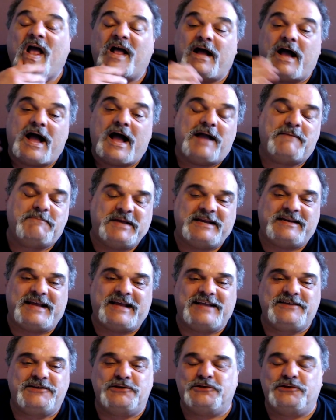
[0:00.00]
I mean,
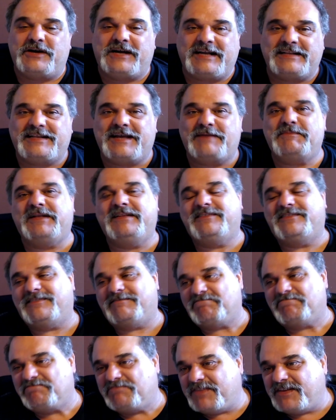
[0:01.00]
and you look at them and
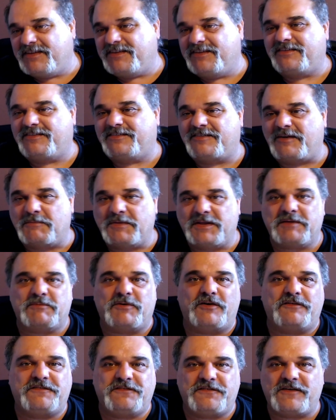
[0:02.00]
some of them
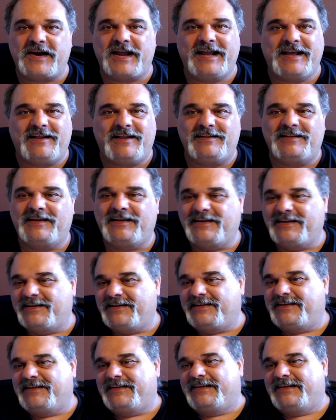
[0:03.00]
are frail,
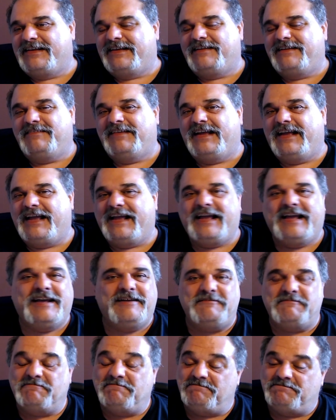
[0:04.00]

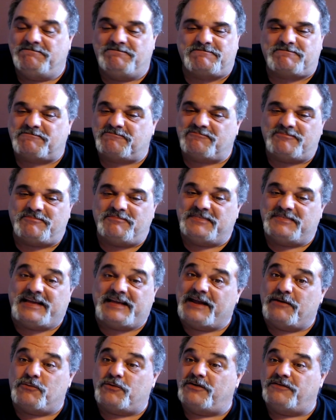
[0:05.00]
and
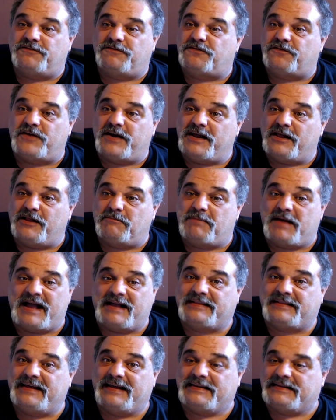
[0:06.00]
they weren't frail
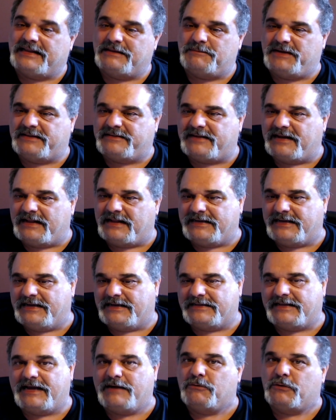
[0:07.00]
back then, let me tell you,
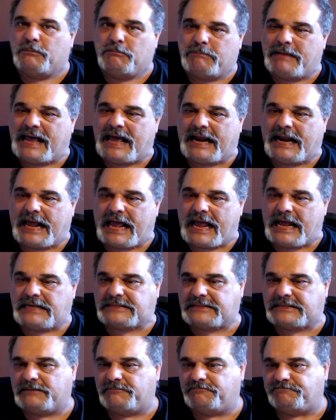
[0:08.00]
they were
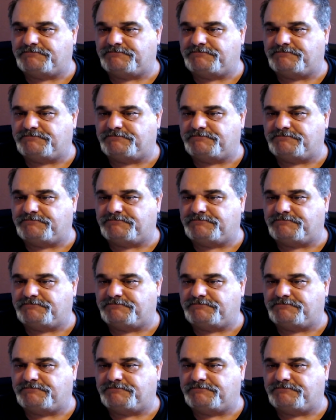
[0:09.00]
badass.